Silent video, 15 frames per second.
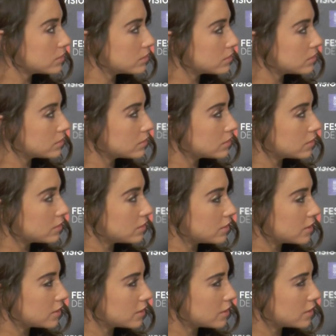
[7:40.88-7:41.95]

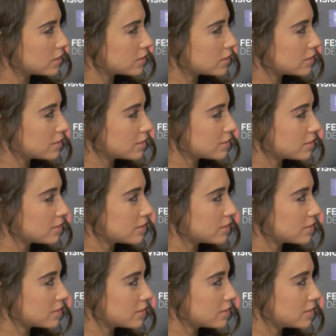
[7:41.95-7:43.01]

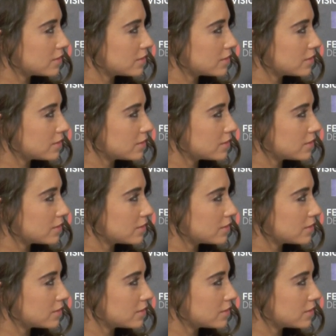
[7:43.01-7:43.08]
(not speaking)